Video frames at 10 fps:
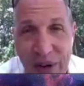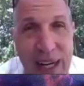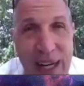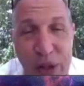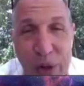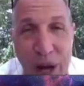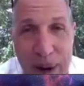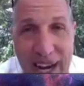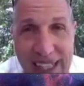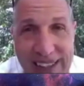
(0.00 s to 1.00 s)
a battle I do
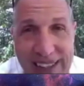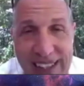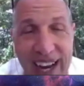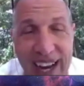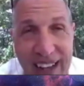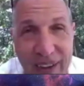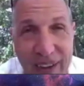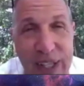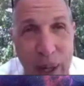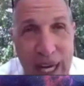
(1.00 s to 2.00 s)
not mind. I
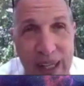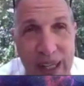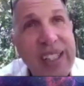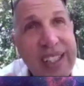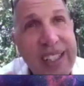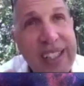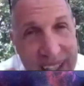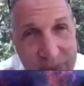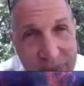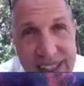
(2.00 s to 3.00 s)
love this battle
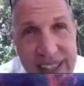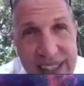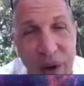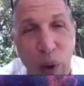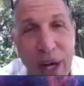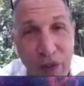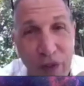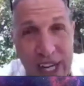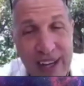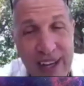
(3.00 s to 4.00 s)
because I want to
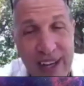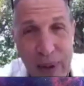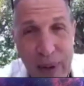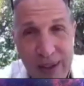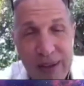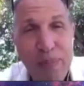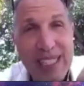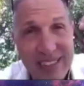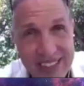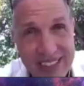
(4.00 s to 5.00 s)
fight another battle
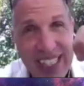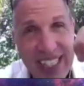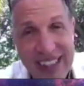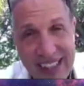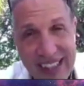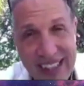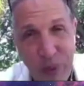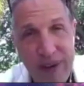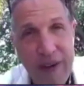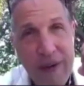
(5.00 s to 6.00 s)
by succeeding at this
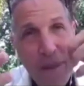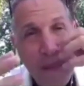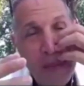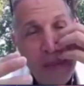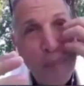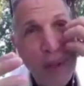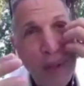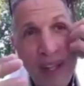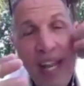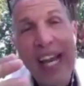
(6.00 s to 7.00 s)
one.
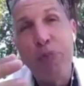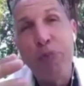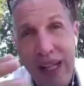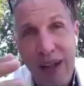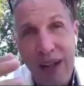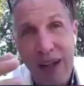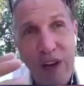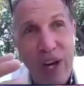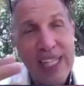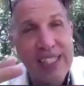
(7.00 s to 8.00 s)
The next battle I want
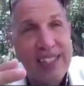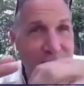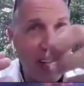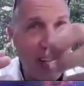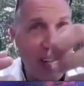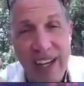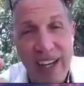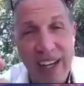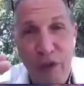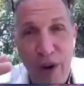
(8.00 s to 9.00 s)
to fight is having
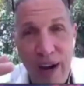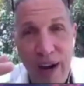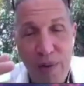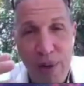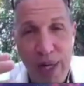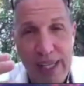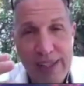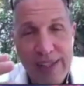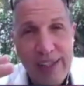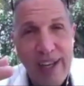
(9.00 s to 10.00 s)
enough for everybody.
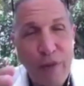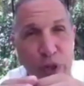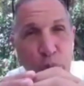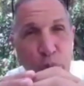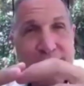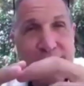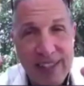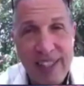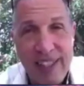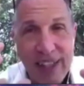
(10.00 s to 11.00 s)
After we
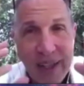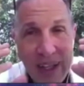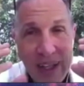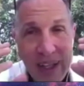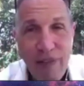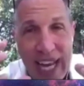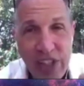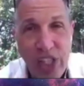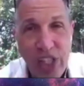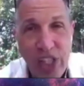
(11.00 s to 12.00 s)
succeed, having
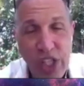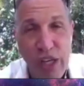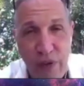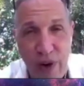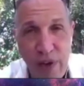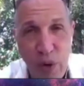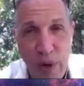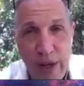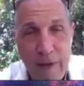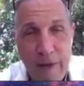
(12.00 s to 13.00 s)
education for
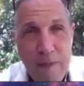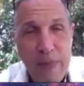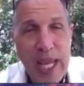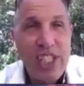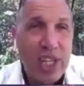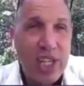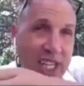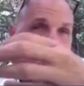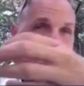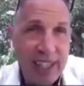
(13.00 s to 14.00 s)
everyone.
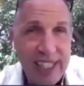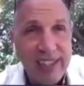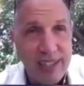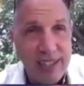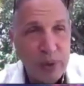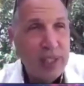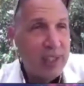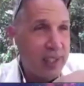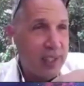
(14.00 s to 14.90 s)
Education leads to